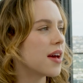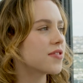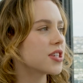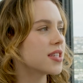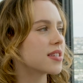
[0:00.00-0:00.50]

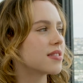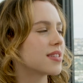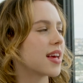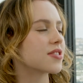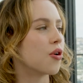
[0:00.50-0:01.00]
if she
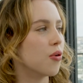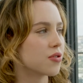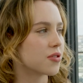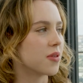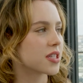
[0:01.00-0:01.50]
gets
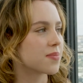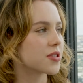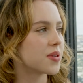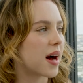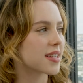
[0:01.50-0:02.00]
older and wants to
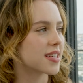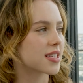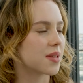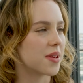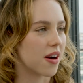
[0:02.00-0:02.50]
pursue acting,
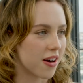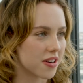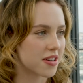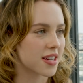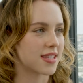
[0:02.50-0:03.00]
it's gonna be
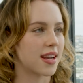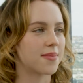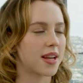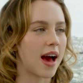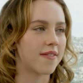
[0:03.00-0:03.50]
harder because then
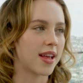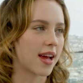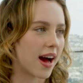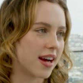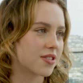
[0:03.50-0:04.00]
I'm gonna yeah. have
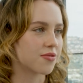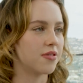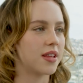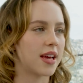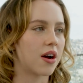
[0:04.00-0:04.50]
like high
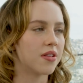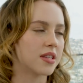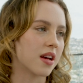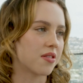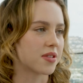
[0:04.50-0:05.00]
school and like all
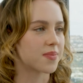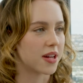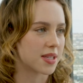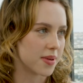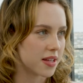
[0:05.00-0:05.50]
these other
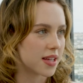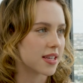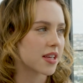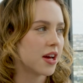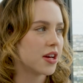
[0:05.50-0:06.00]

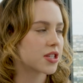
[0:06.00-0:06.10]
responsibilities.